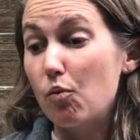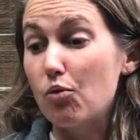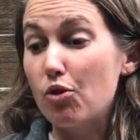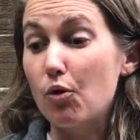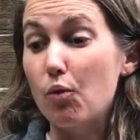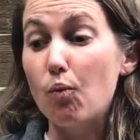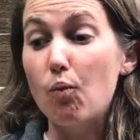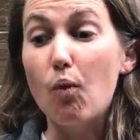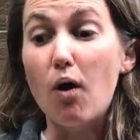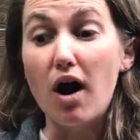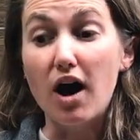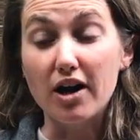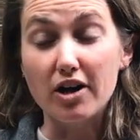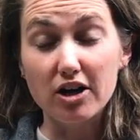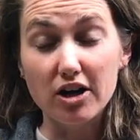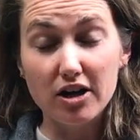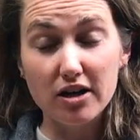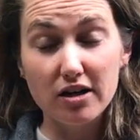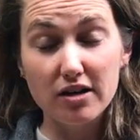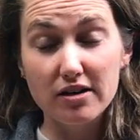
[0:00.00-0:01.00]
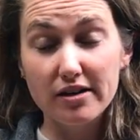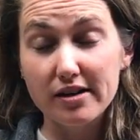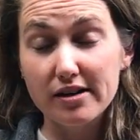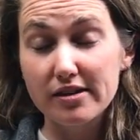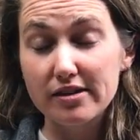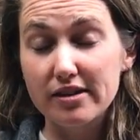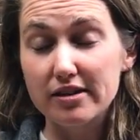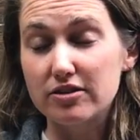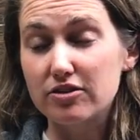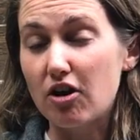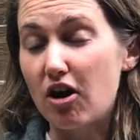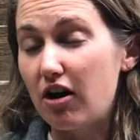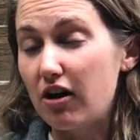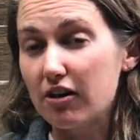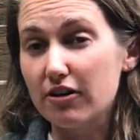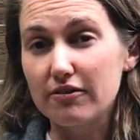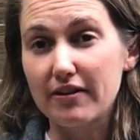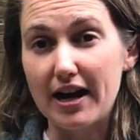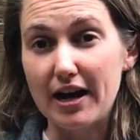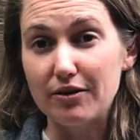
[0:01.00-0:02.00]
the water that's all
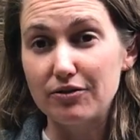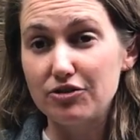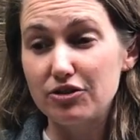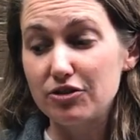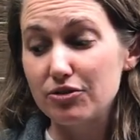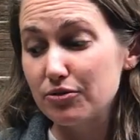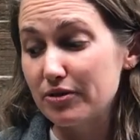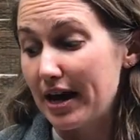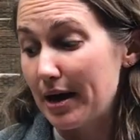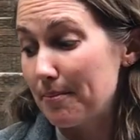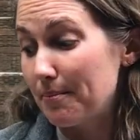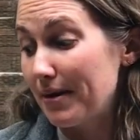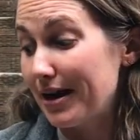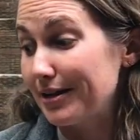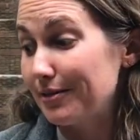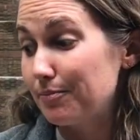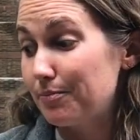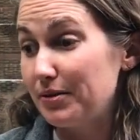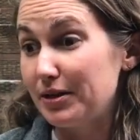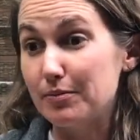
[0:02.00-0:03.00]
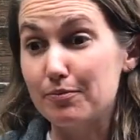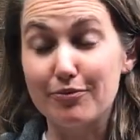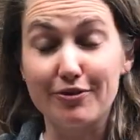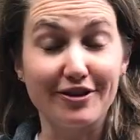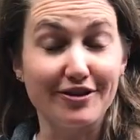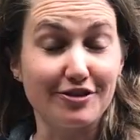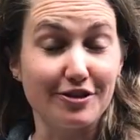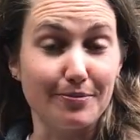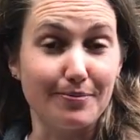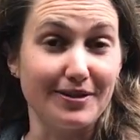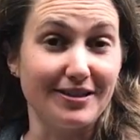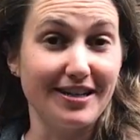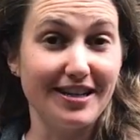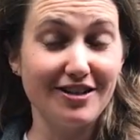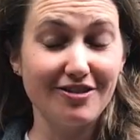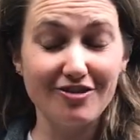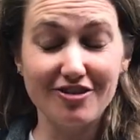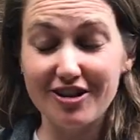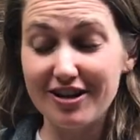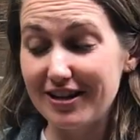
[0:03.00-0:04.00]
around you. That might be
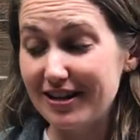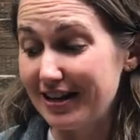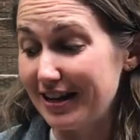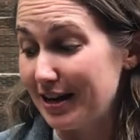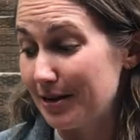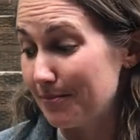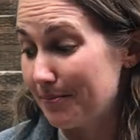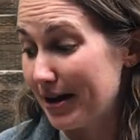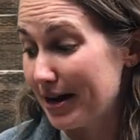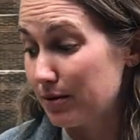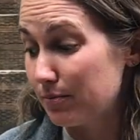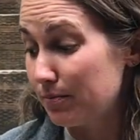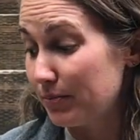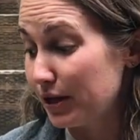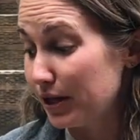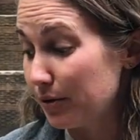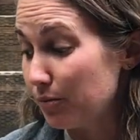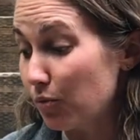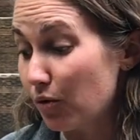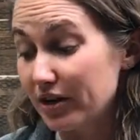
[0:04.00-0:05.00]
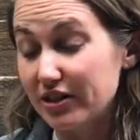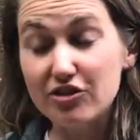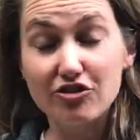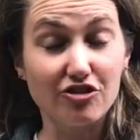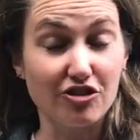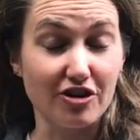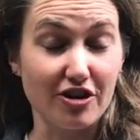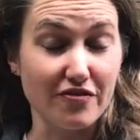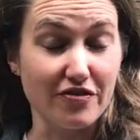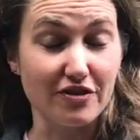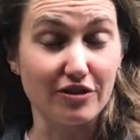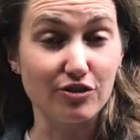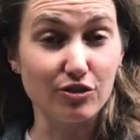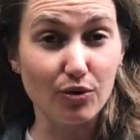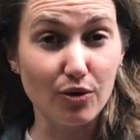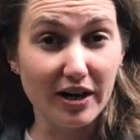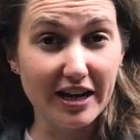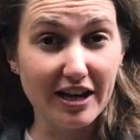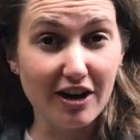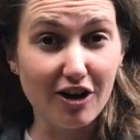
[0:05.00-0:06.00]
precipitation, it might be moisture in the
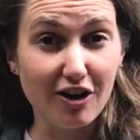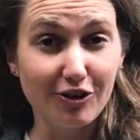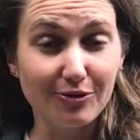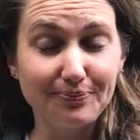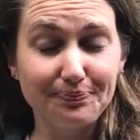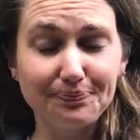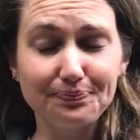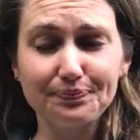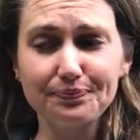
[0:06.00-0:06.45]
soil,